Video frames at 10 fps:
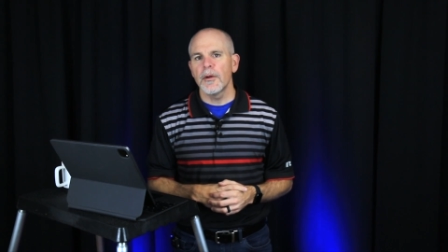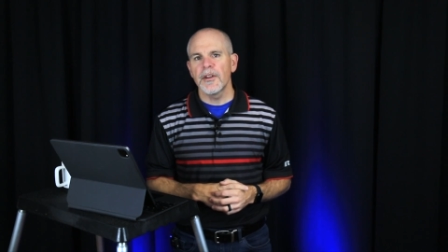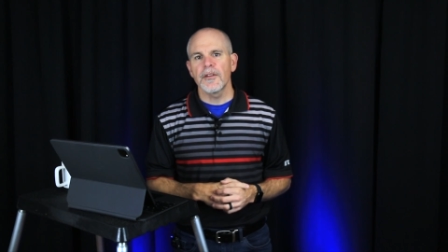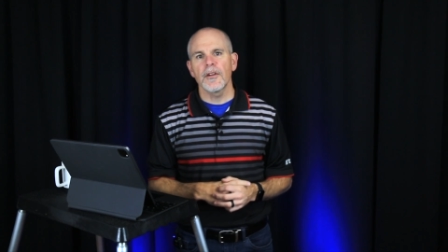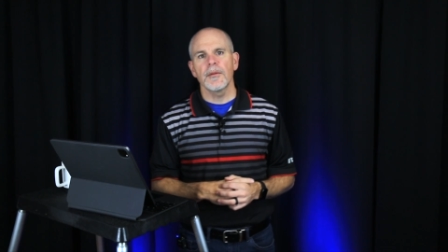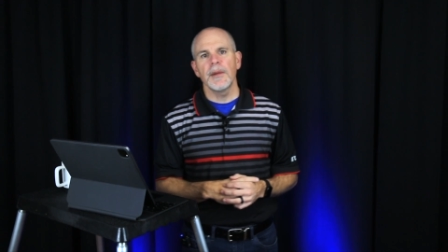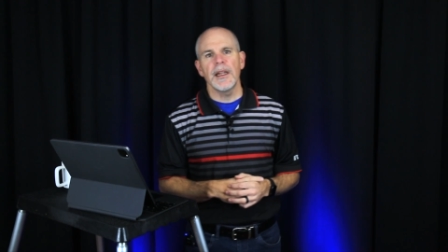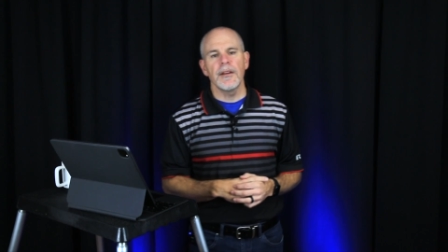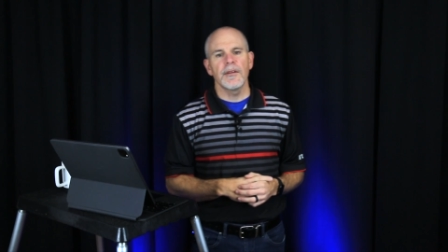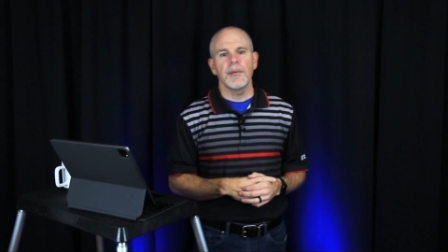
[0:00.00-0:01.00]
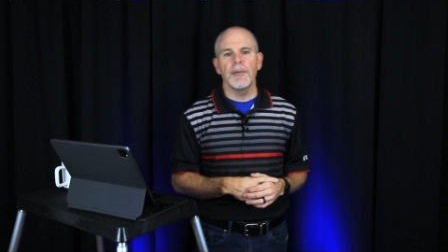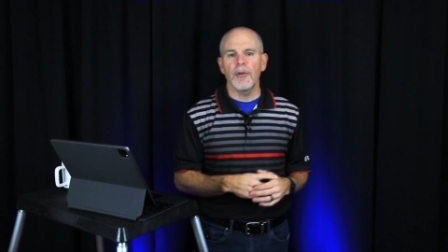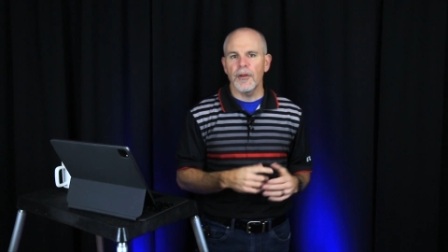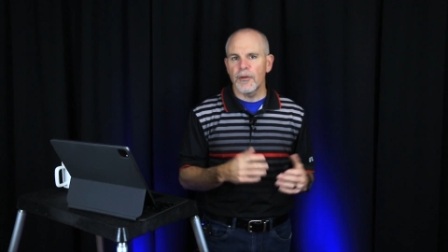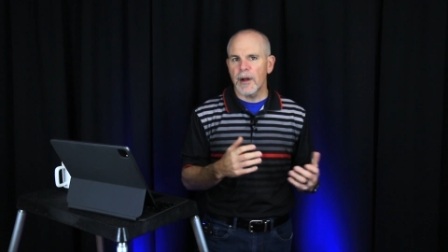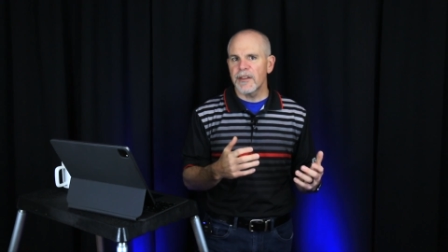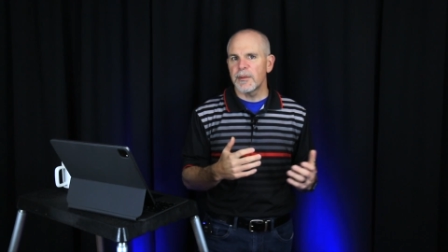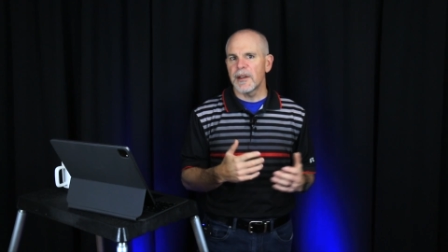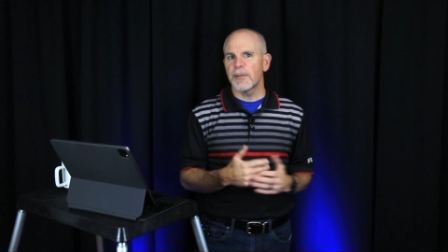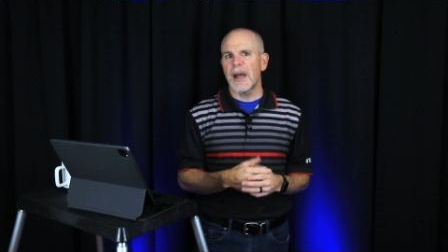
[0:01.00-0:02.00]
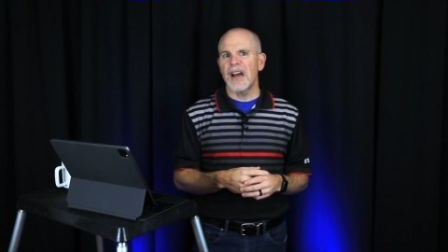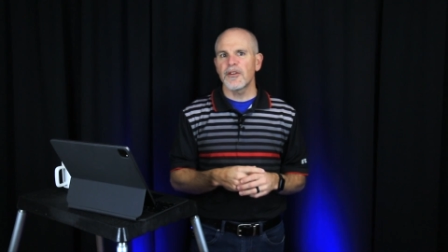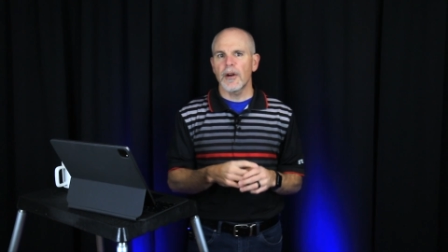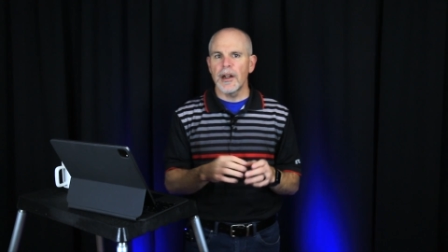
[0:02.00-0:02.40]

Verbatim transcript: into certain meetings and people address me as pastor,